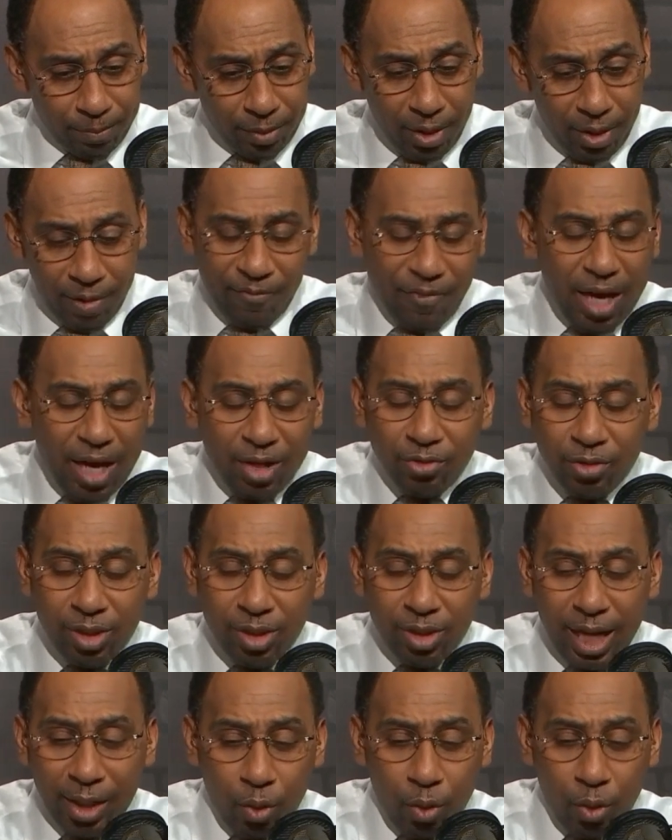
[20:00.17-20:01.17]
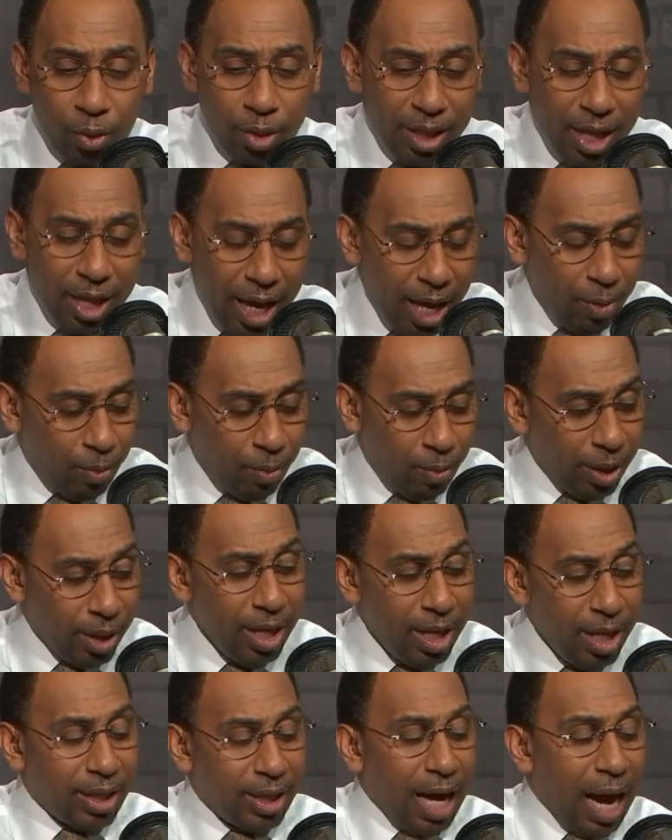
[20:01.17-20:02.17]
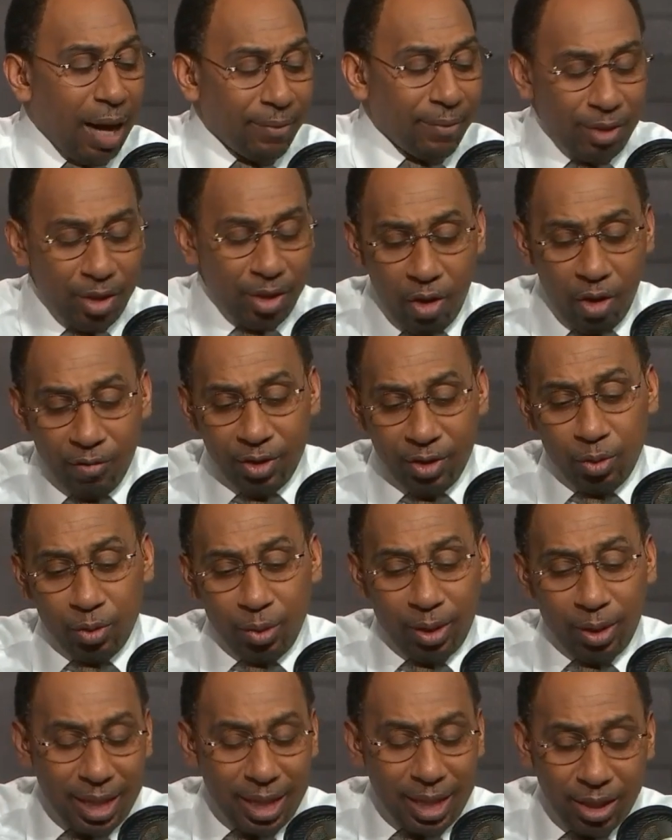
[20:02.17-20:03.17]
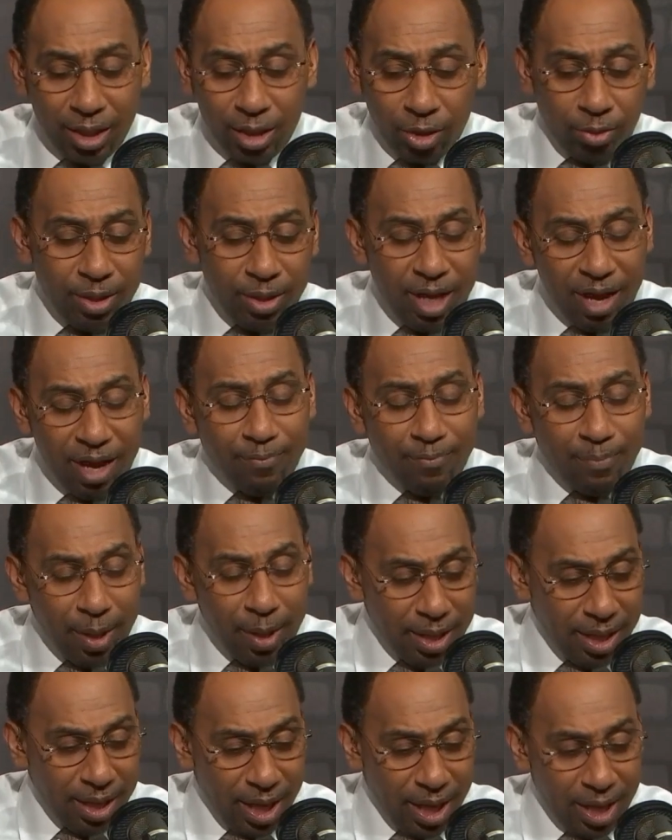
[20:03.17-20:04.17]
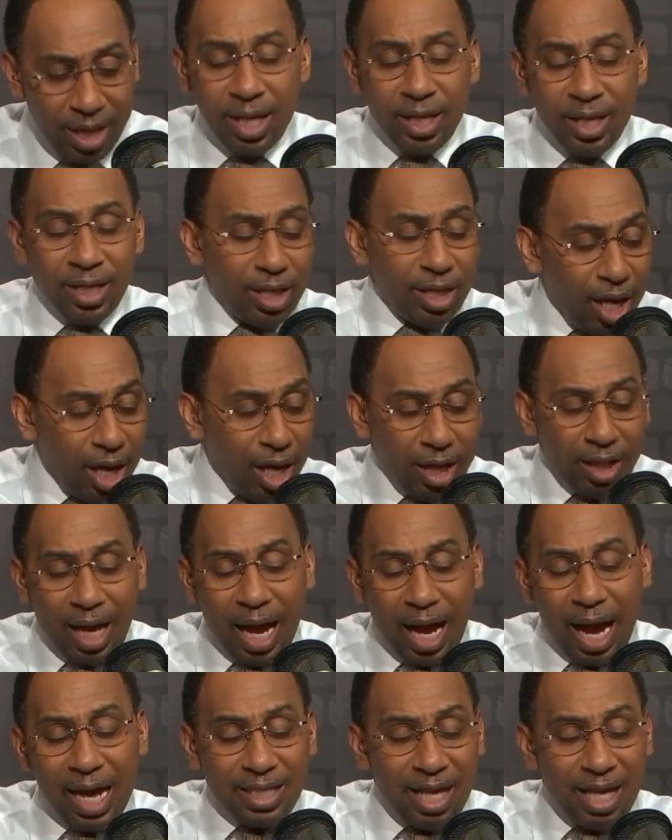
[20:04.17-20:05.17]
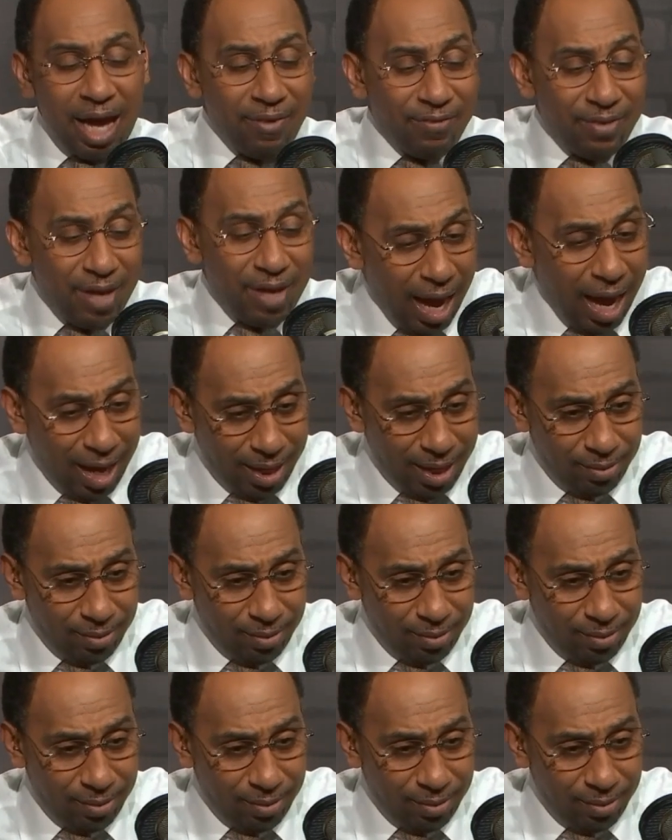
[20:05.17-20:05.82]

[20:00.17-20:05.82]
Veterans like Gordon Hayward, Kyrie Irving to a lesser degree have been there. The young guys have not.